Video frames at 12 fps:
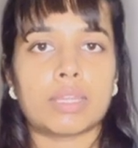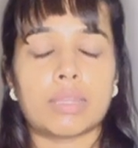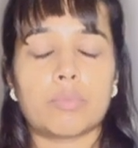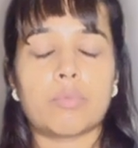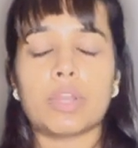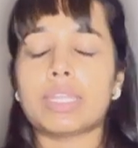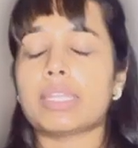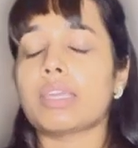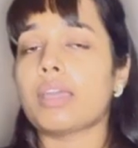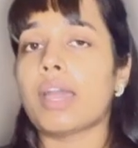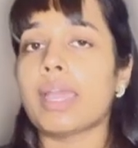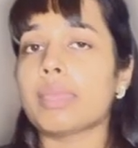What
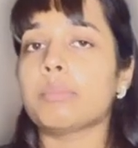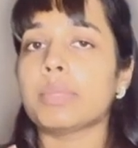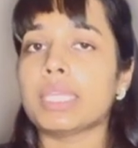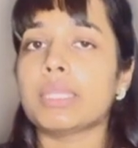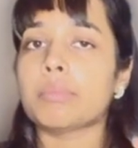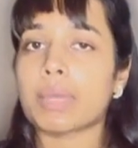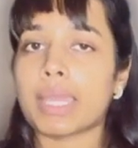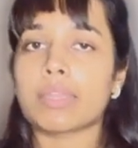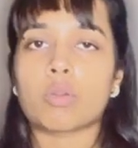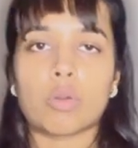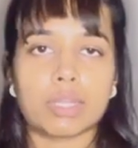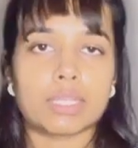I mean by
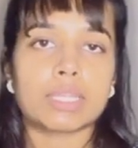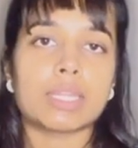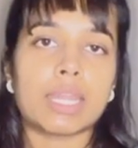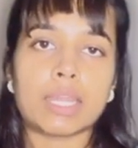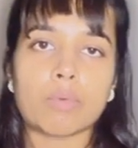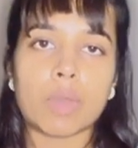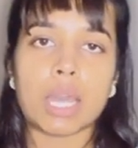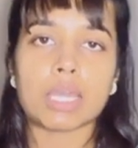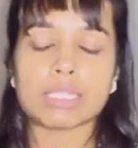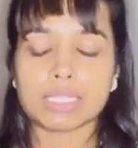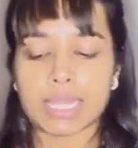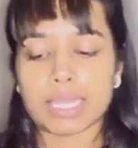recording in
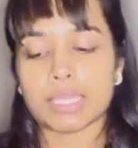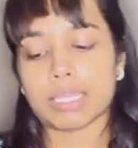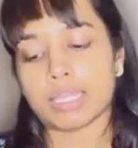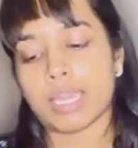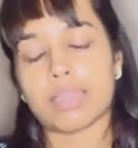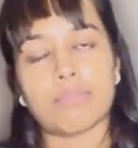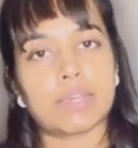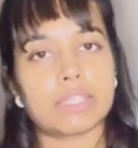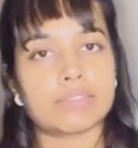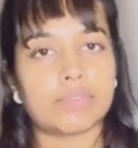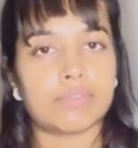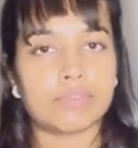advance, like in IFRS
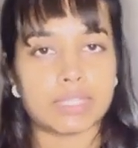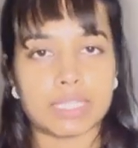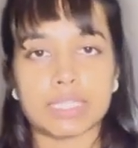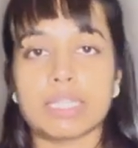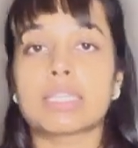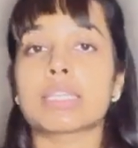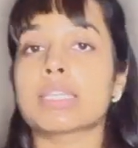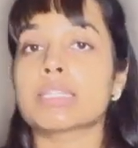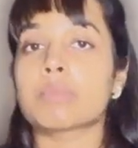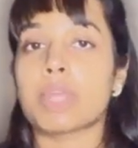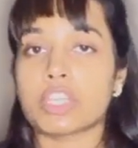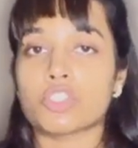15 it is
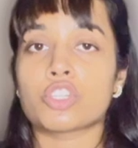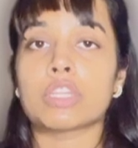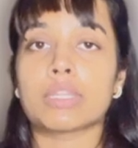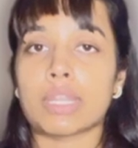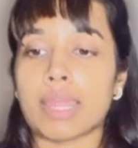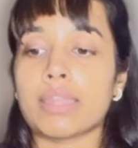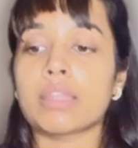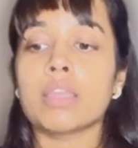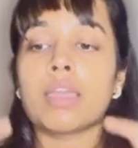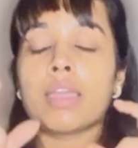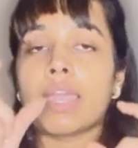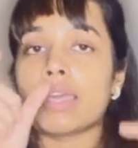mentioned that
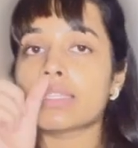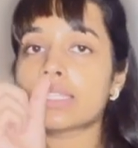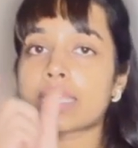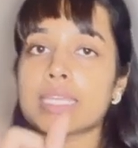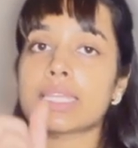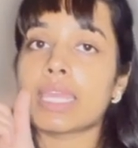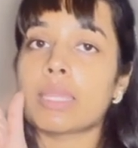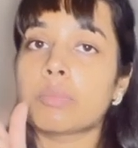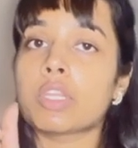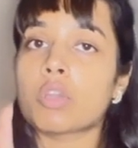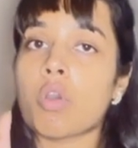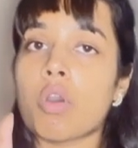a sale can be
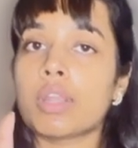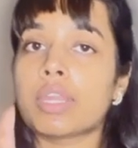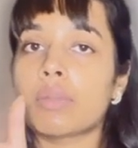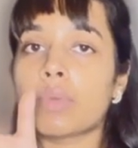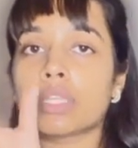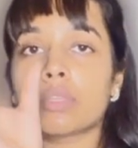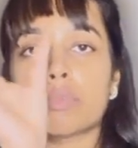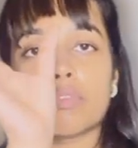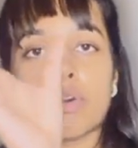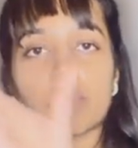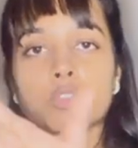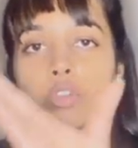recorded when the
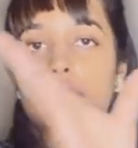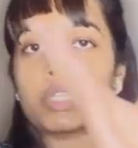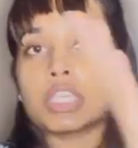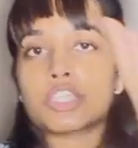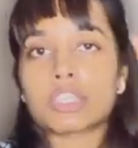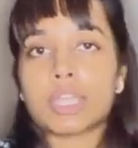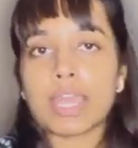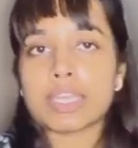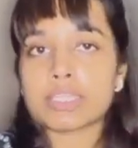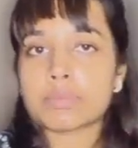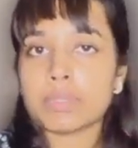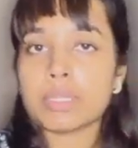performance obligation has
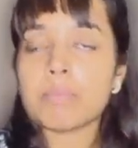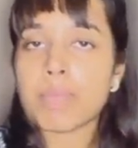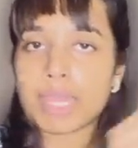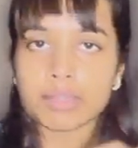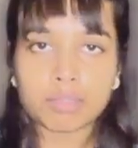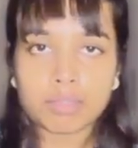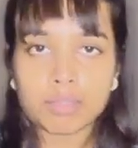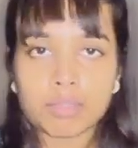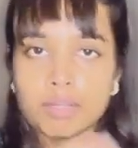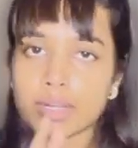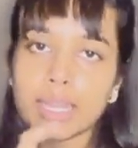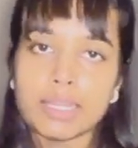been met,
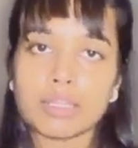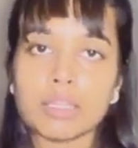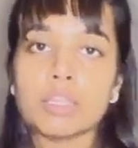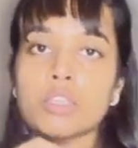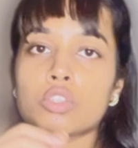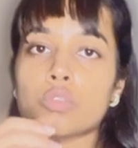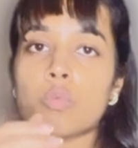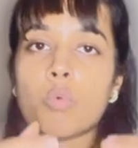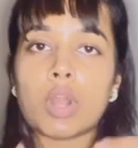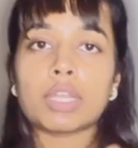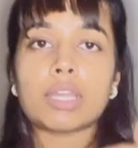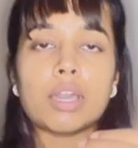right? So
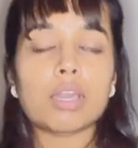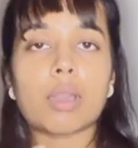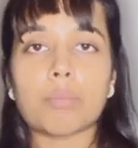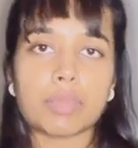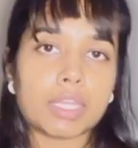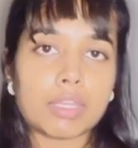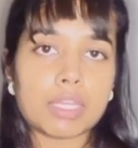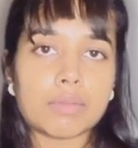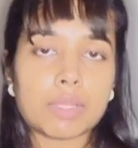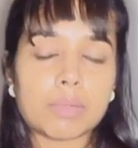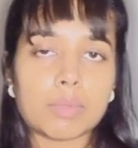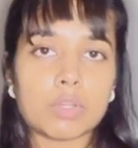what a company
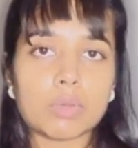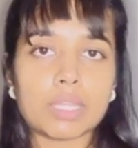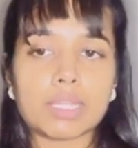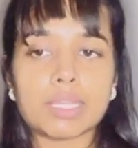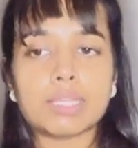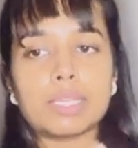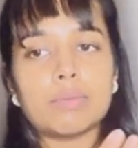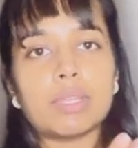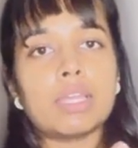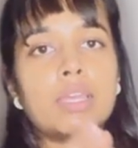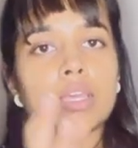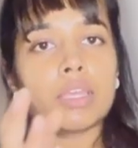will be doing, they
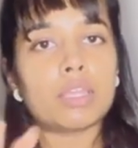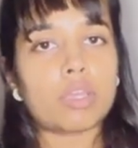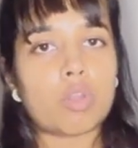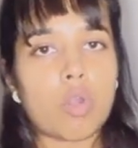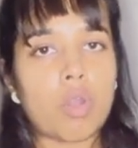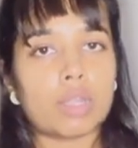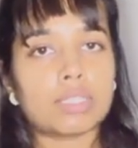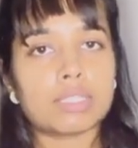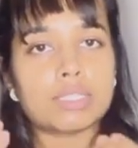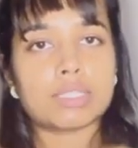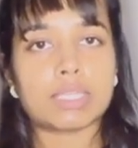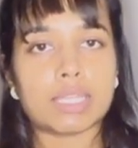will record the
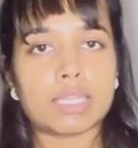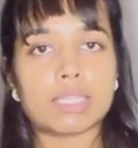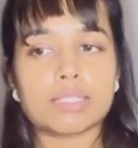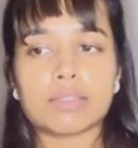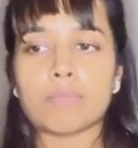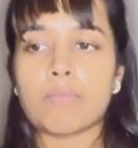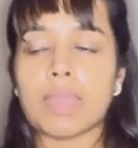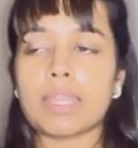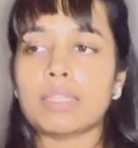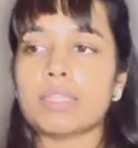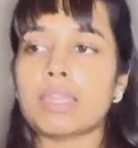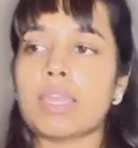sales
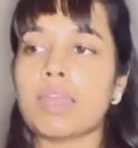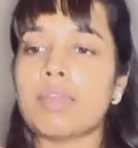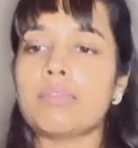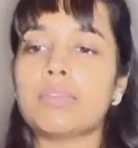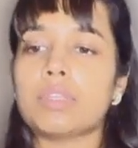when they have